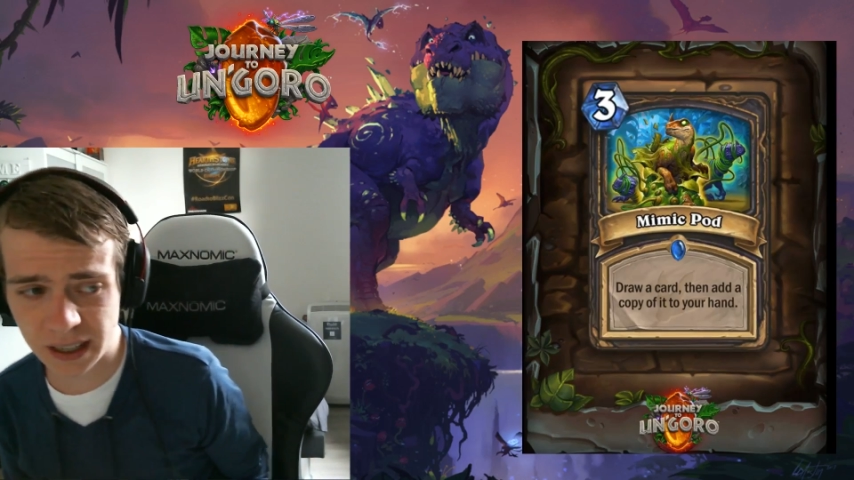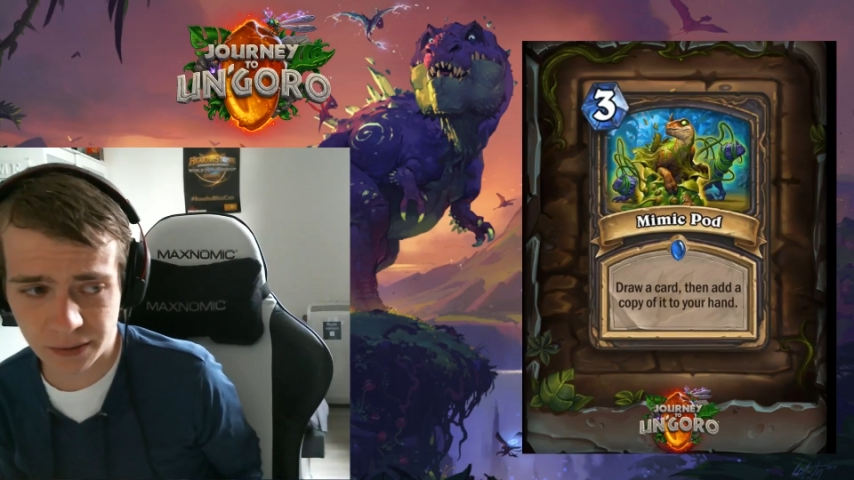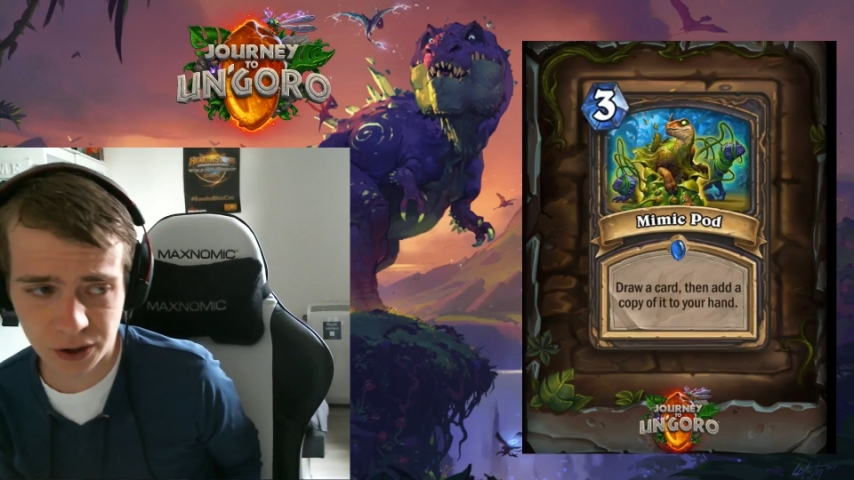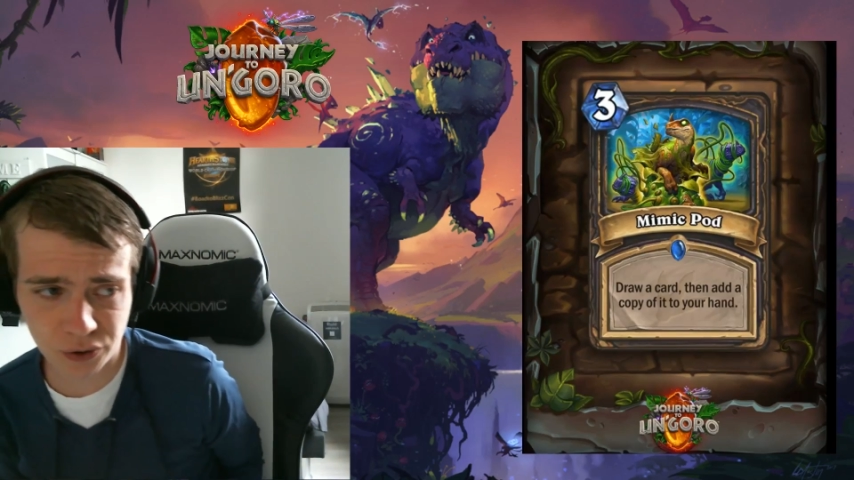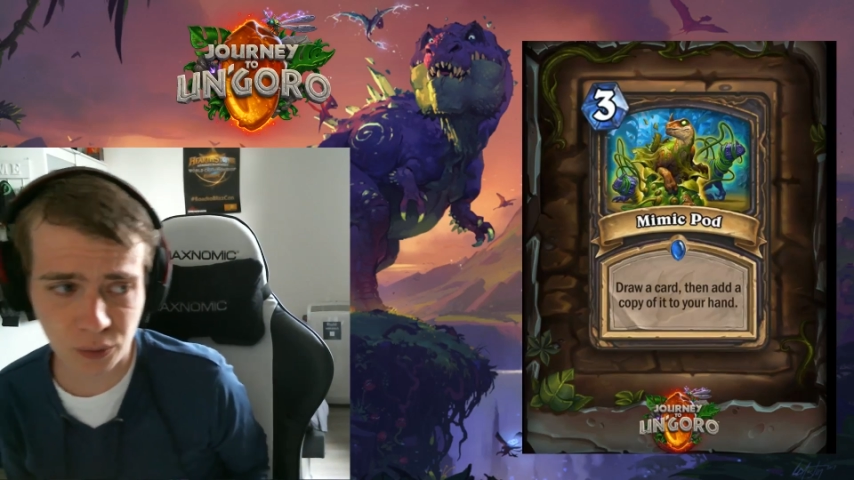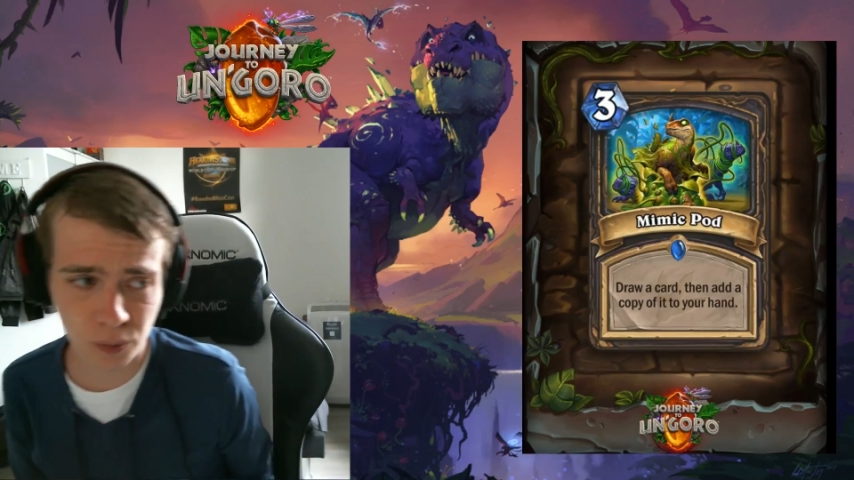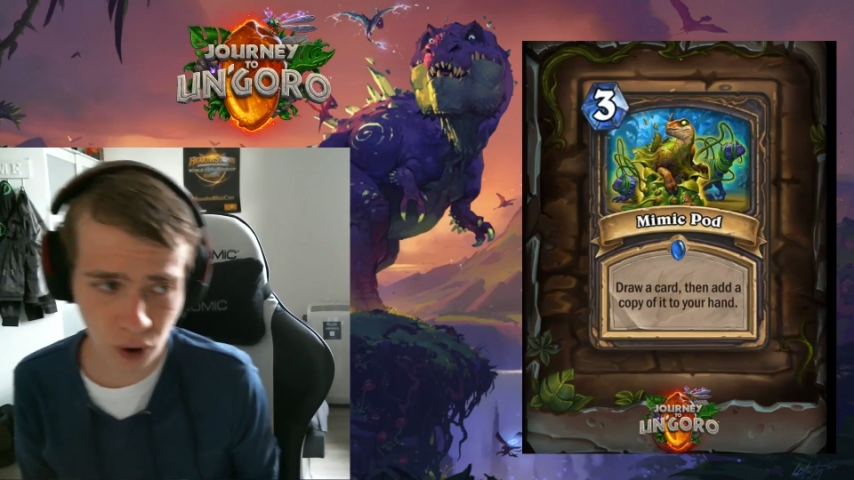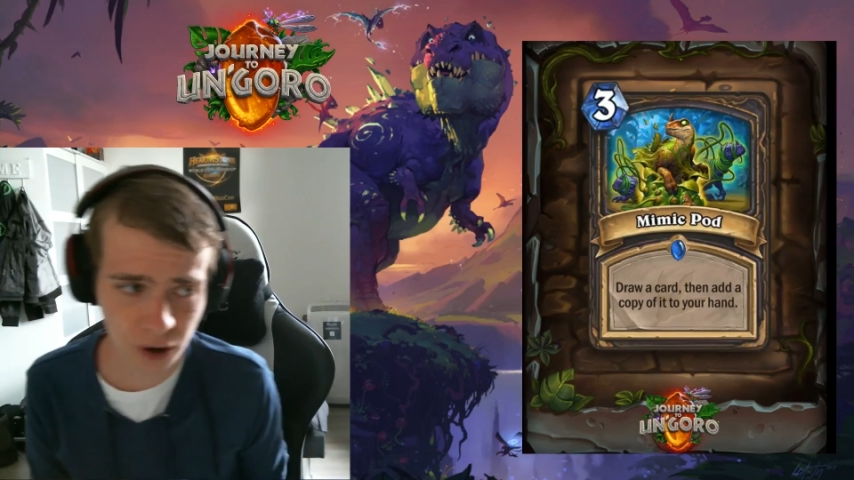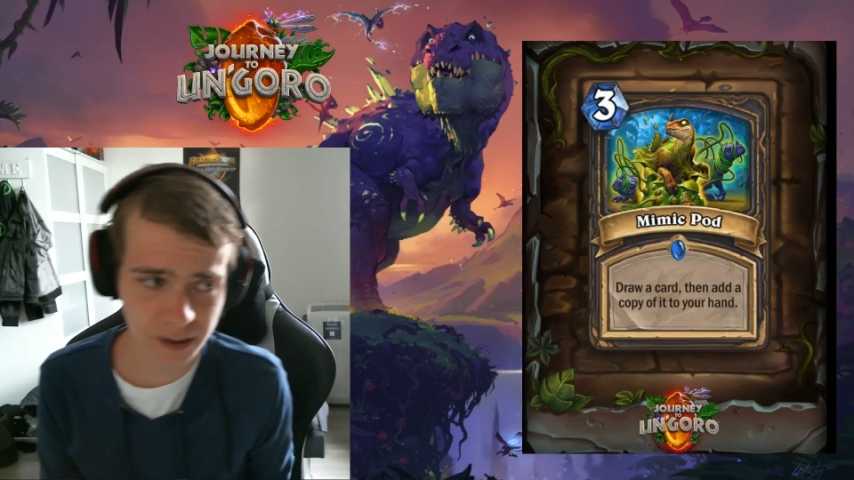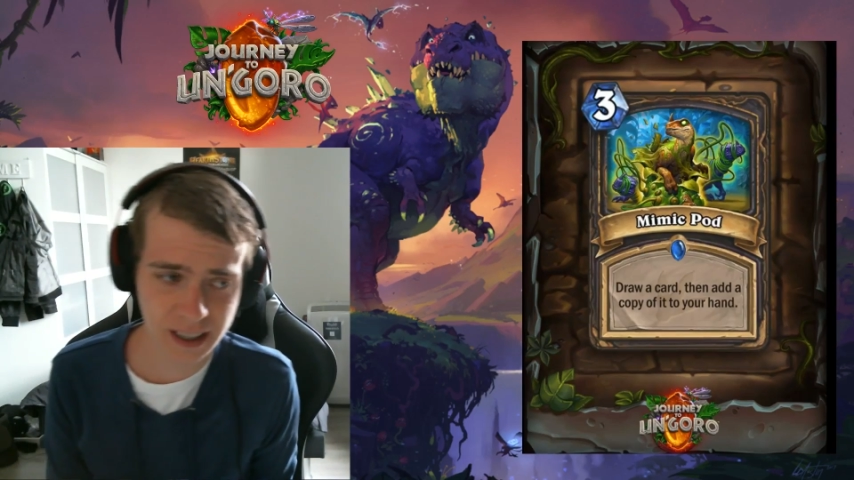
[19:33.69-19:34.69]
even do
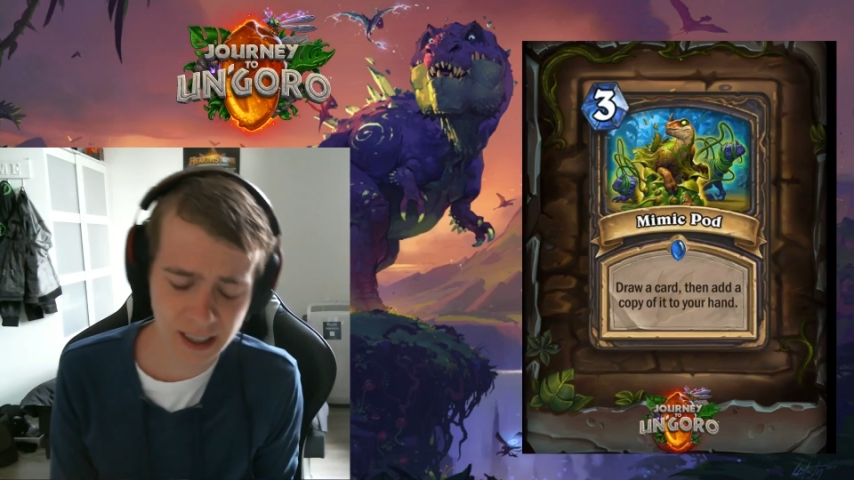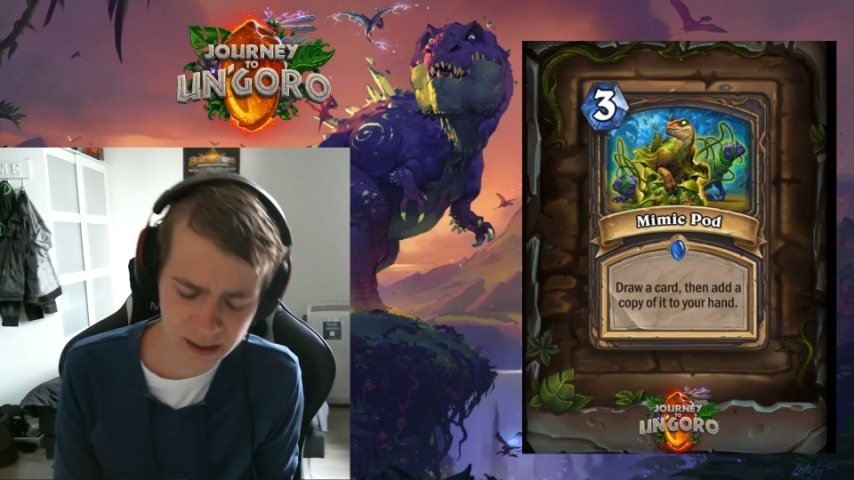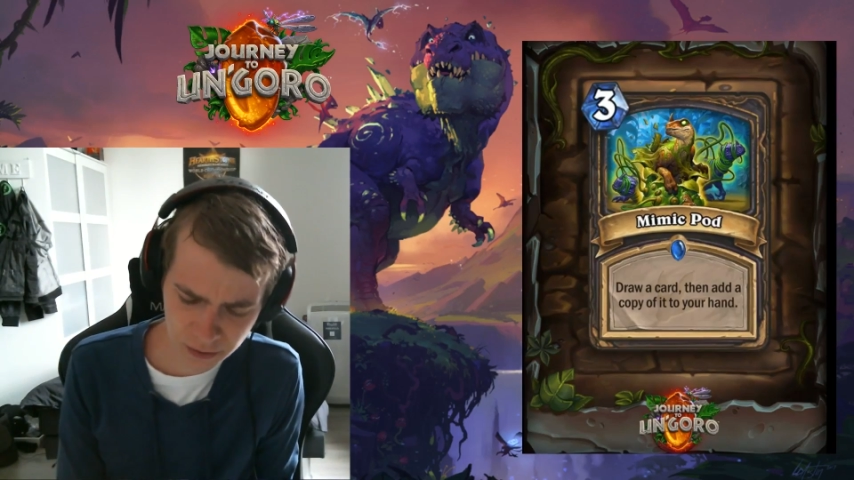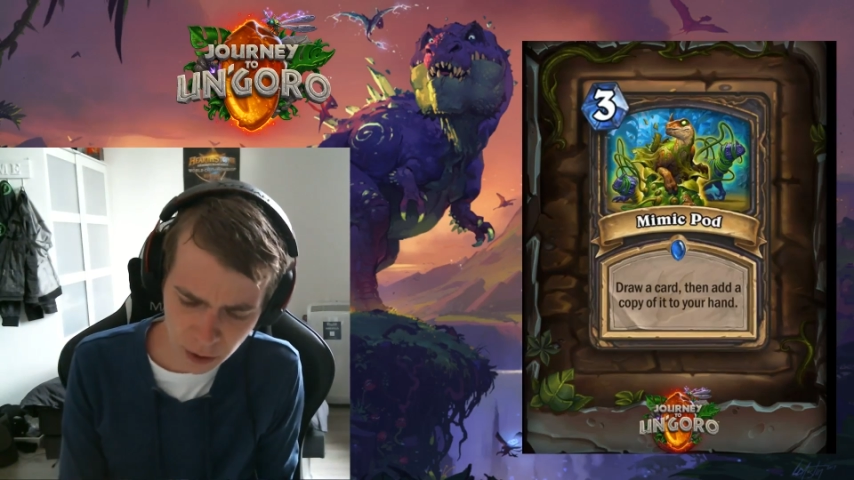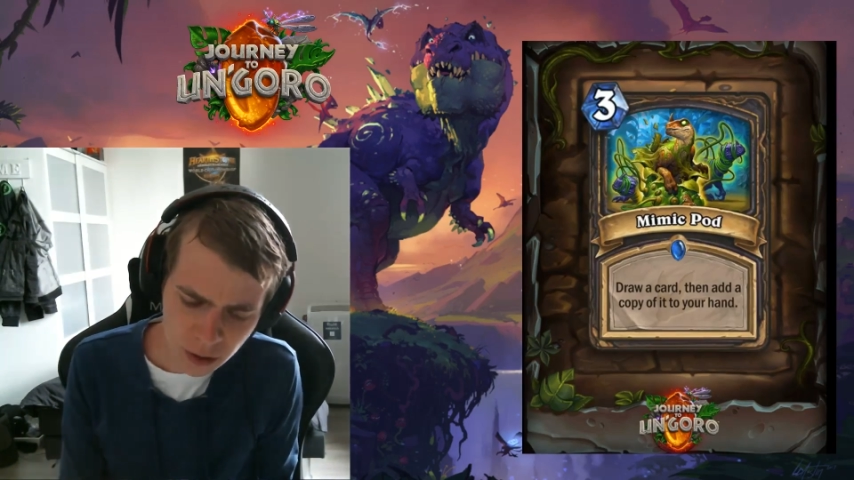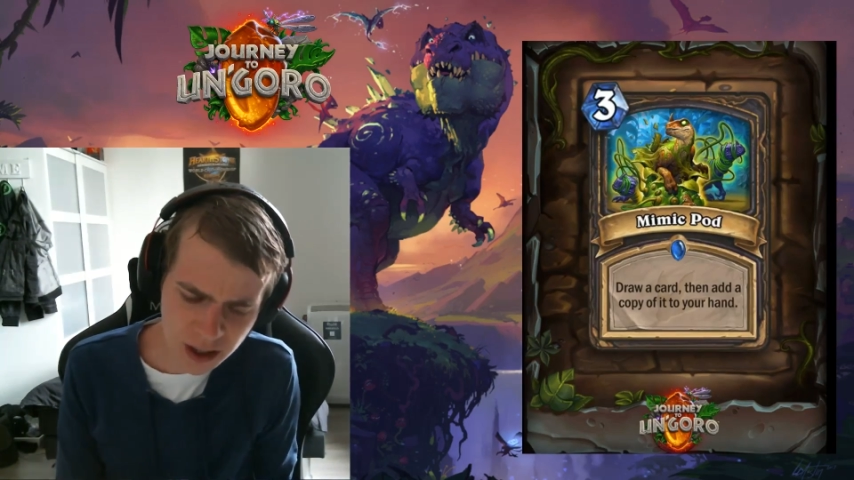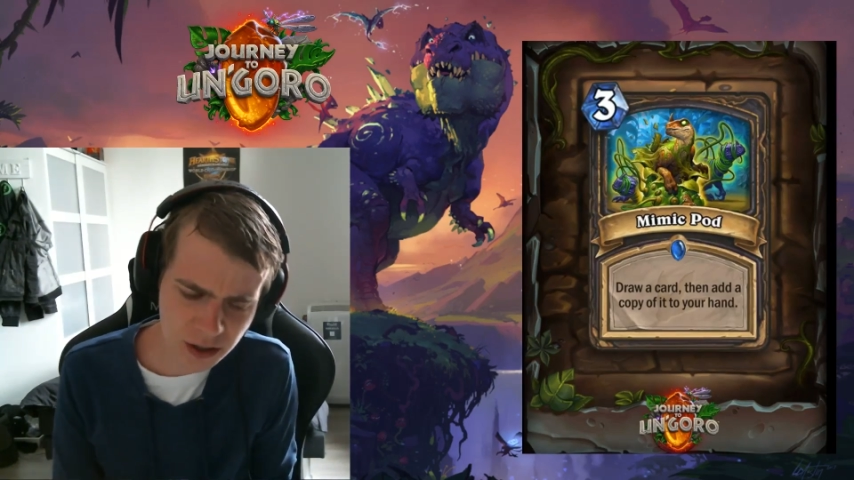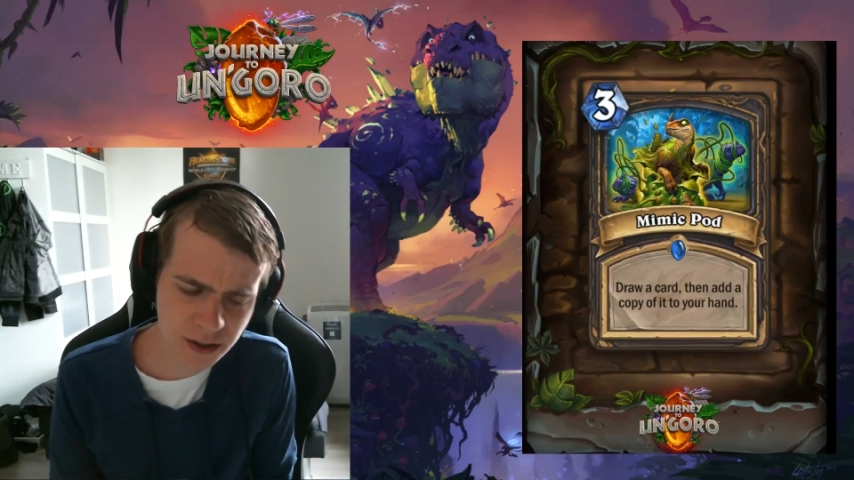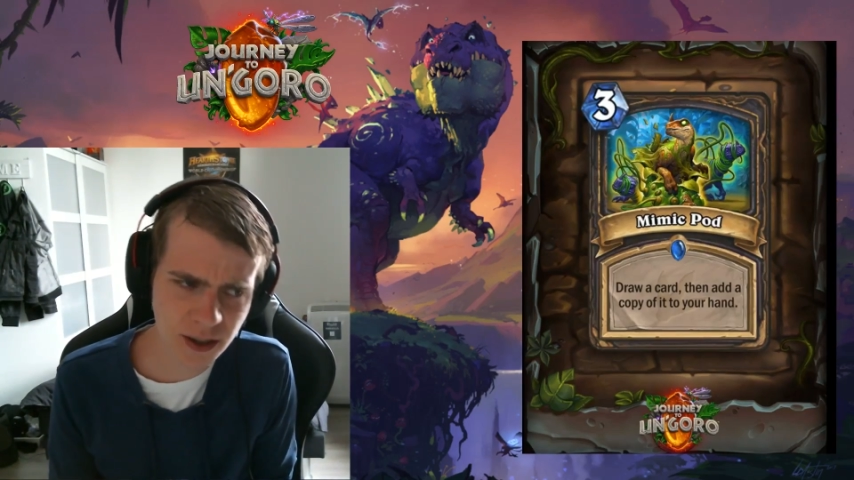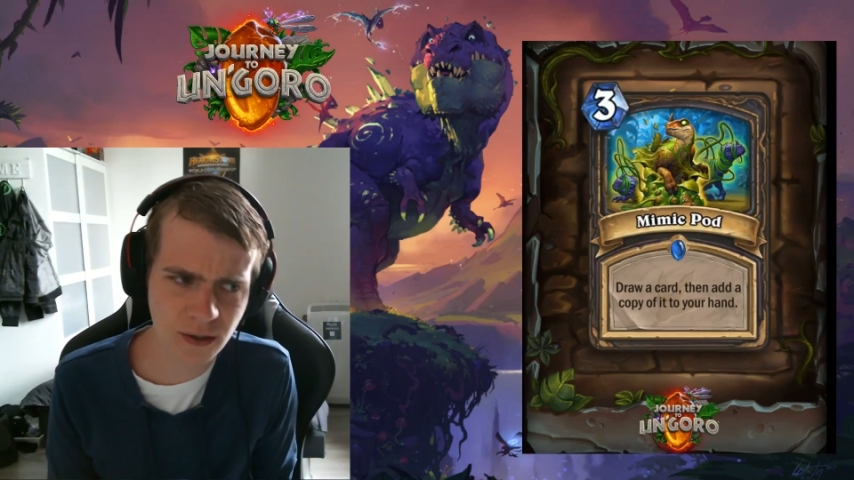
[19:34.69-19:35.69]
more with it. Rogue is
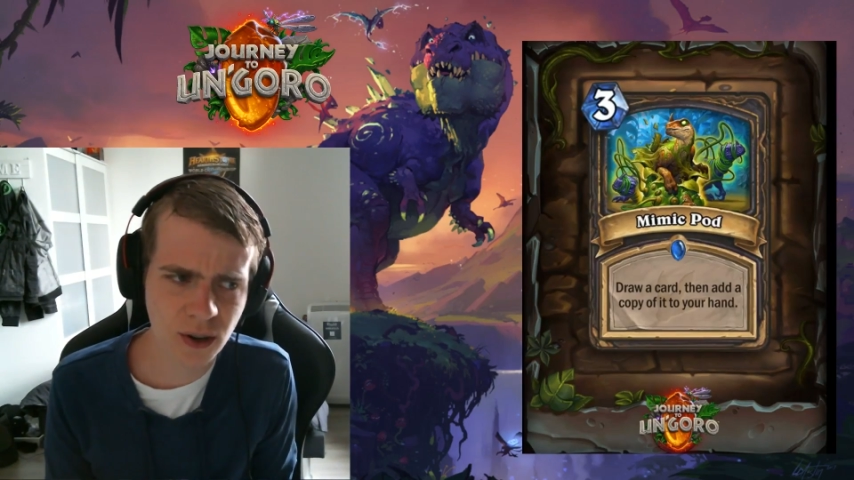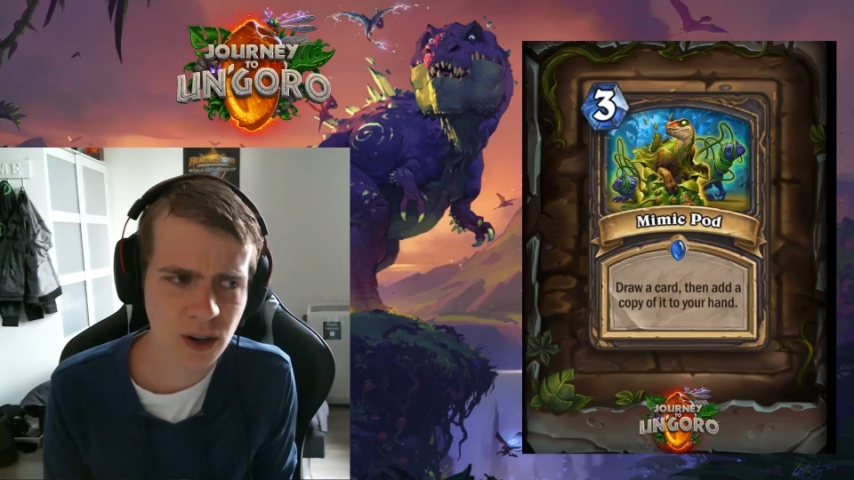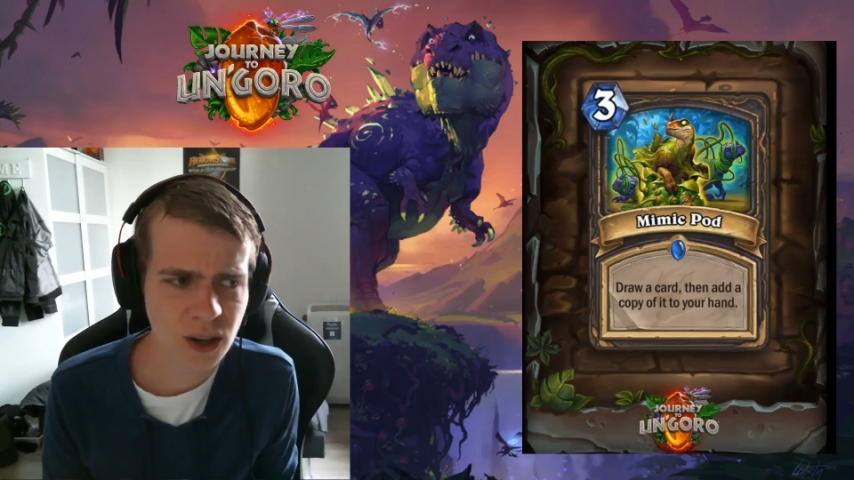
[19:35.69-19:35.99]
also...